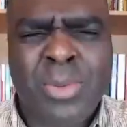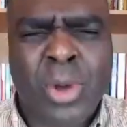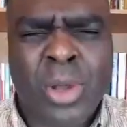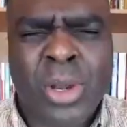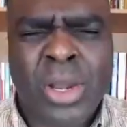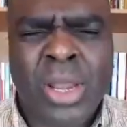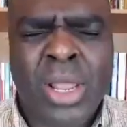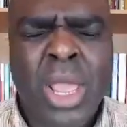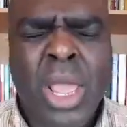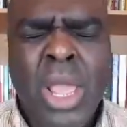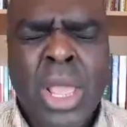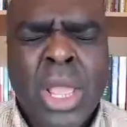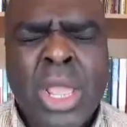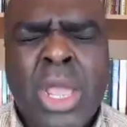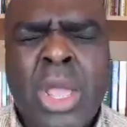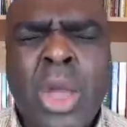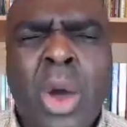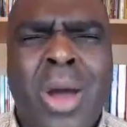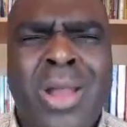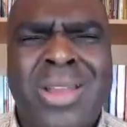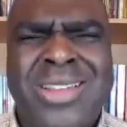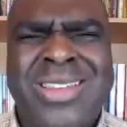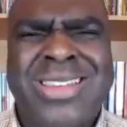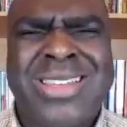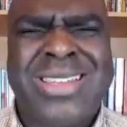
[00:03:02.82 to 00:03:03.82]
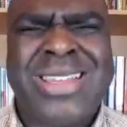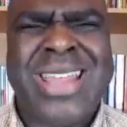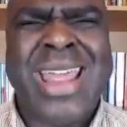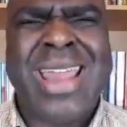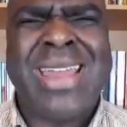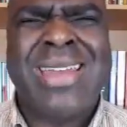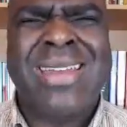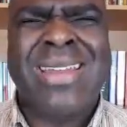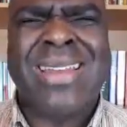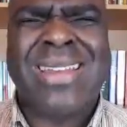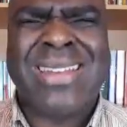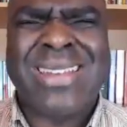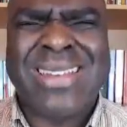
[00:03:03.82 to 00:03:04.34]
morning god
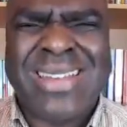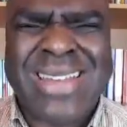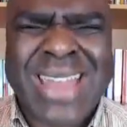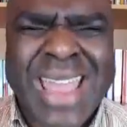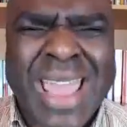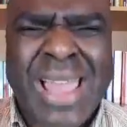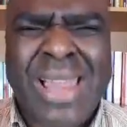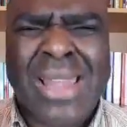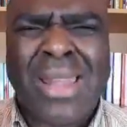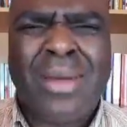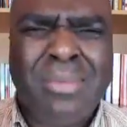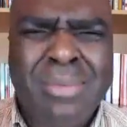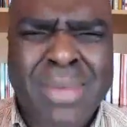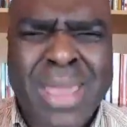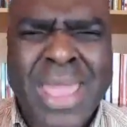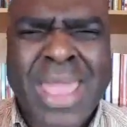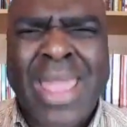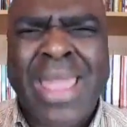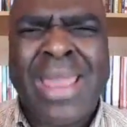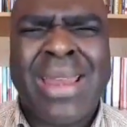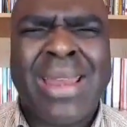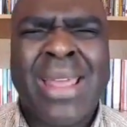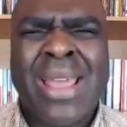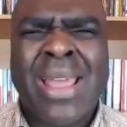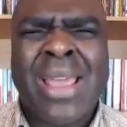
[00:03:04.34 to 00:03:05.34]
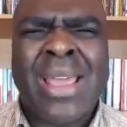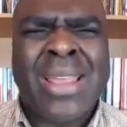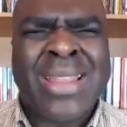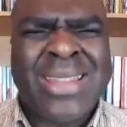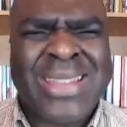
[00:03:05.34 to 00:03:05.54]
send a tailor made,